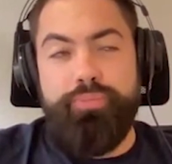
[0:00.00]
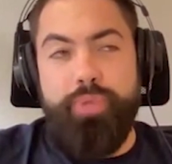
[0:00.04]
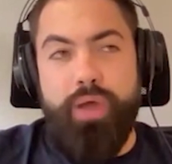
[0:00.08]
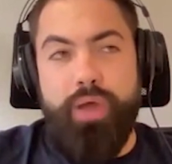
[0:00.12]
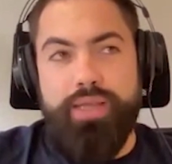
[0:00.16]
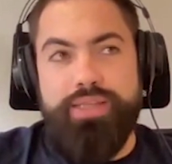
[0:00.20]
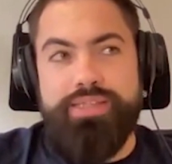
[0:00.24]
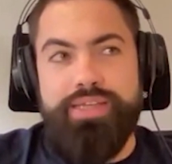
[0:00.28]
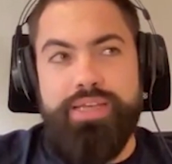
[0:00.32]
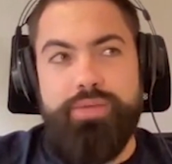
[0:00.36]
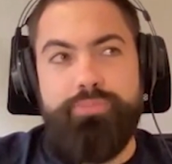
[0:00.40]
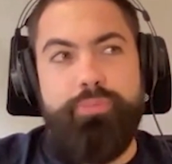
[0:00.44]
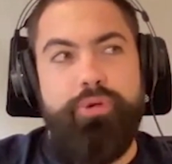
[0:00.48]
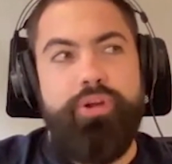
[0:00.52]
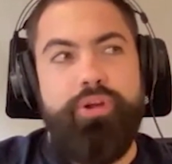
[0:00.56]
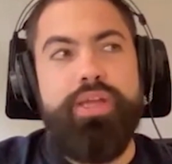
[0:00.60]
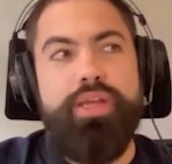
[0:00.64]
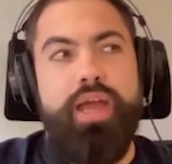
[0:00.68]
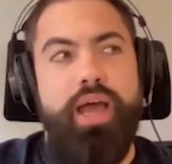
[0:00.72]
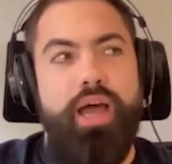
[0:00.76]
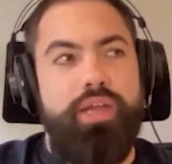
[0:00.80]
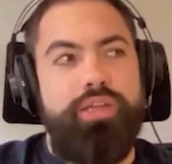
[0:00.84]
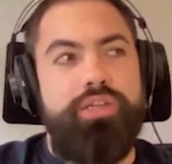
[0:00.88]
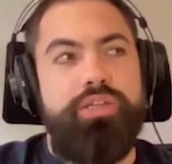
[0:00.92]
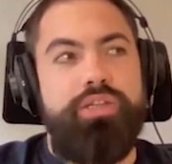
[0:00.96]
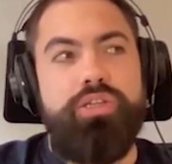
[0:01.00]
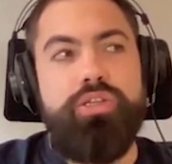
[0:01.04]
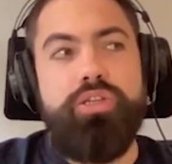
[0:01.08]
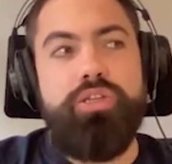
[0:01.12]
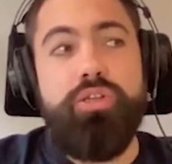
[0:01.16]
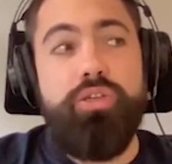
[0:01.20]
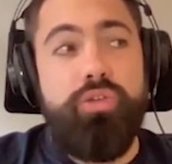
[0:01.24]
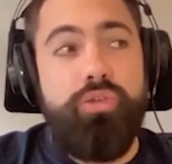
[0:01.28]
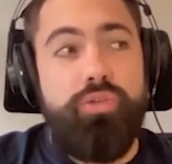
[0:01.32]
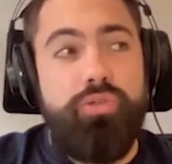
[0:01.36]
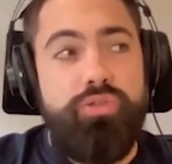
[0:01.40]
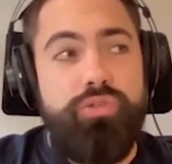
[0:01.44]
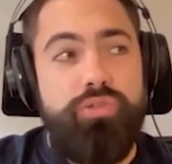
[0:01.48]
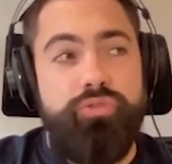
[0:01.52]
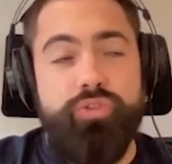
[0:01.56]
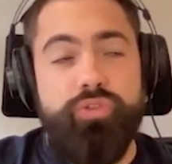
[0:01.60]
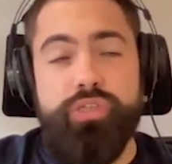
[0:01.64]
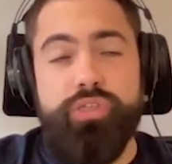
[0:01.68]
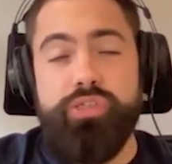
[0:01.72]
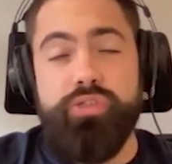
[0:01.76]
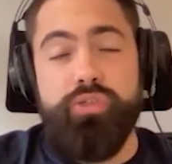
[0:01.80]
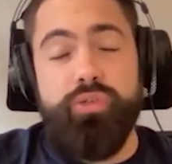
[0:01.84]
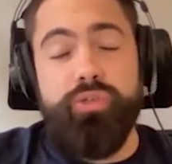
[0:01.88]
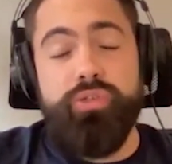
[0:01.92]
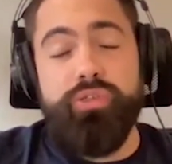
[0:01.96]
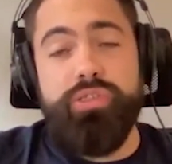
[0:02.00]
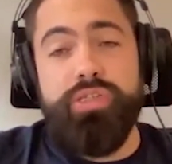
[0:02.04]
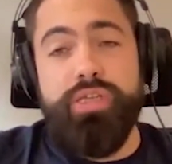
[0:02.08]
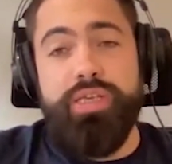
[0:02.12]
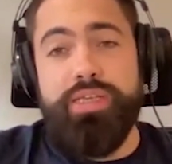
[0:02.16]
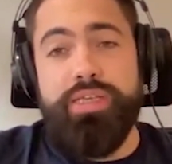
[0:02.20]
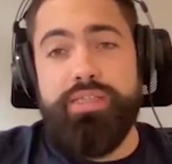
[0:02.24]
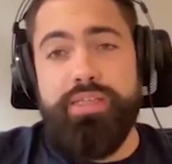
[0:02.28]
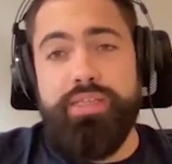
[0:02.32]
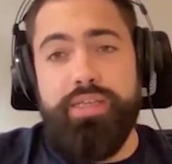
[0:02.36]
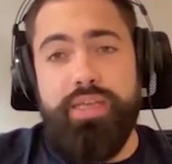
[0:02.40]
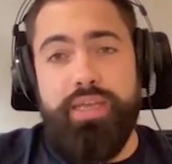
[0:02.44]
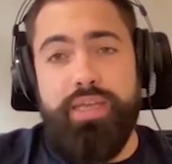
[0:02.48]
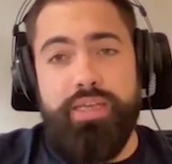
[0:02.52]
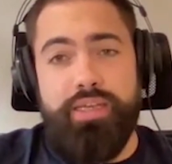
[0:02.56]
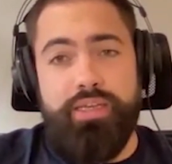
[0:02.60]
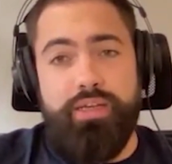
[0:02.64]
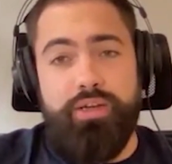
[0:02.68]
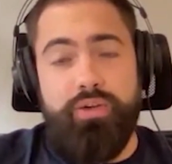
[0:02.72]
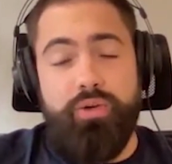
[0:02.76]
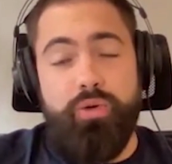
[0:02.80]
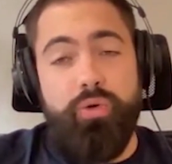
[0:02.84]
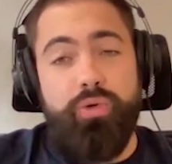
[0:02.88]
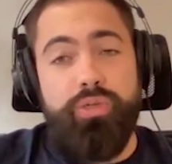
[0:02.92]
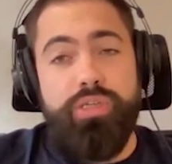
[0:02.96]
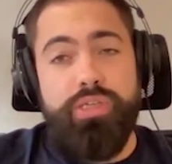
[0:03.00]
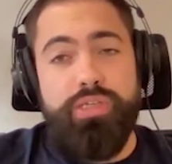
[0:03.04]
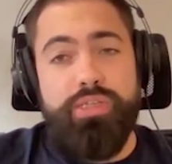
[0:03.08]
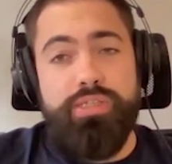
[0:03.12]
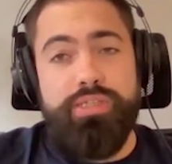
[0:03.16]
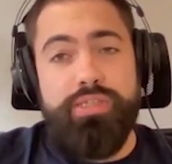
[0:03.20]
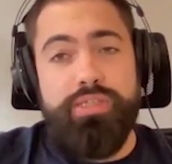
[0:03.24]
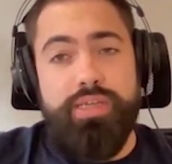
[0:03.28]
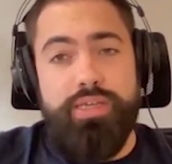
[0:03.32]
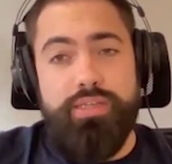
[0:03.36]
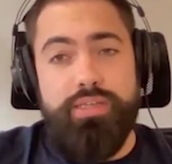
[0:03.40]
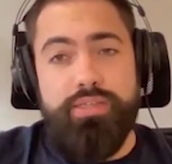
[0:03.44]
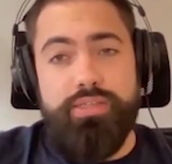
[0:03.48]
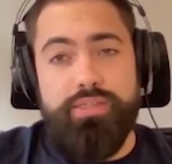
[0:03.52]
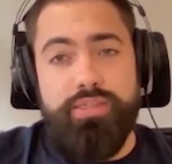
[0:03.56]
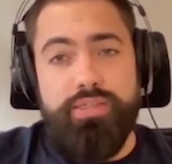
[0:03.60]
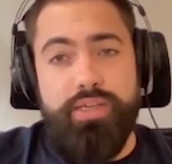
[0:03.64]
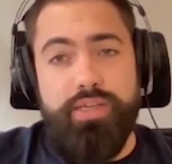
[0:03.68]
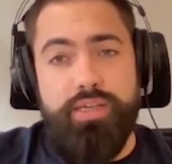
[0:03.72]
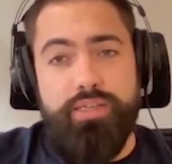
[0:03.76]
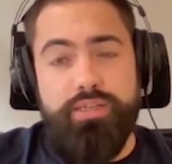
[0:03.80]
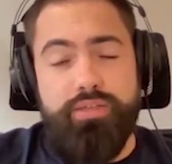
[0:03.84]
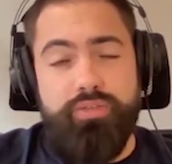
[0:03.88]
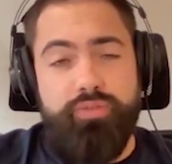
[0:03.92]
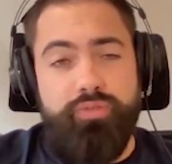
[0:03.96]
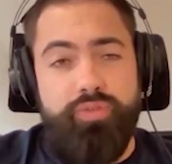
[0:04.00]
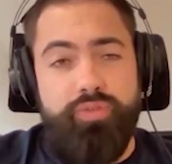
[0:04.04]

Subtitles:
I'd say pretty underused resource is the audience insights